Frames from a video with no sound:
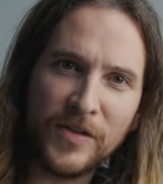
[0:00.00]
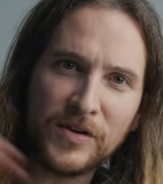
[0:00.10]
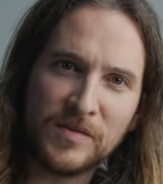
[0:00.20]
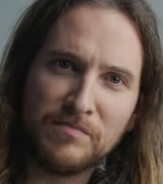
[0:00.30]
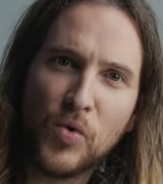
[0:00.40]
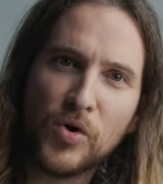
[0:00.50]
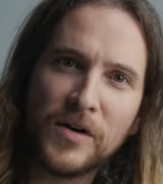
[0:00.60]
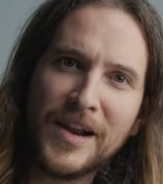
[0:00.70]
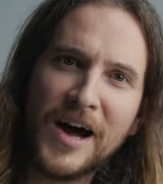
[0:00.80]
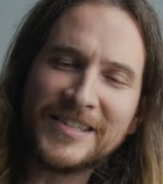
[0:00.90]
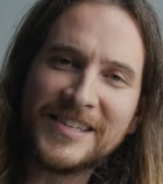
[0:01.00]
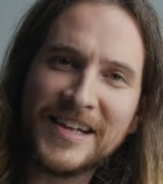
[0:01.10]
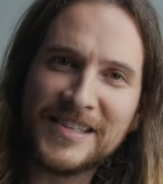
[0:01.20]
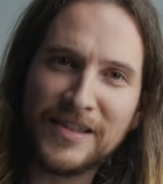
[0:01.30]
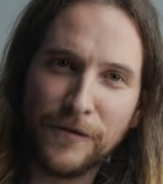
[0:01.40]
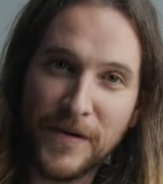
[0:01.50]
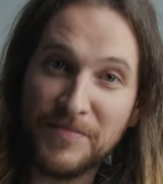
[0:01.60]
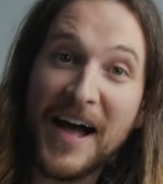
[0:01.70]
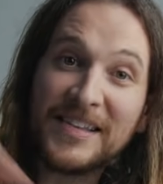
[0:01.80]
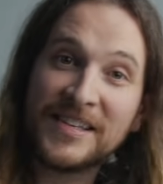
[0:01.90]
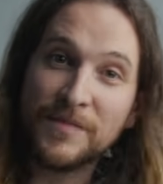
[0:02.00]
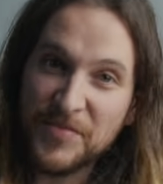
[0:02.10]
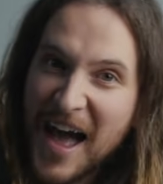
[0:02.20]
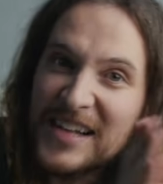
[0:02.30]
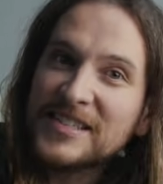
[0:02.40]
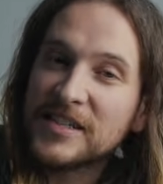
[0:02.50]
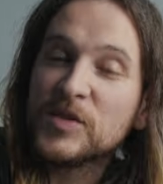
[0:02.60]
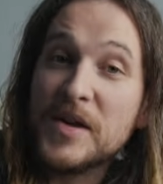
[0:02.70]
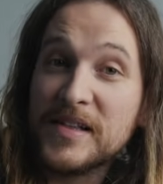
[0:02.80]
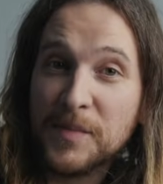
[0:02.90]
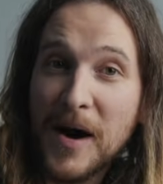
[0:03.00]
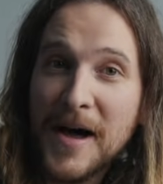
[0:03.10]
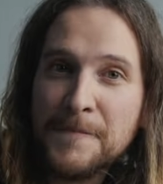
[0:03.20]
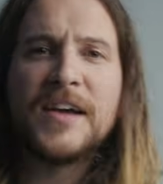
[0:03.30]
there's more nonsense in the frame. That's, that's the sweet spot.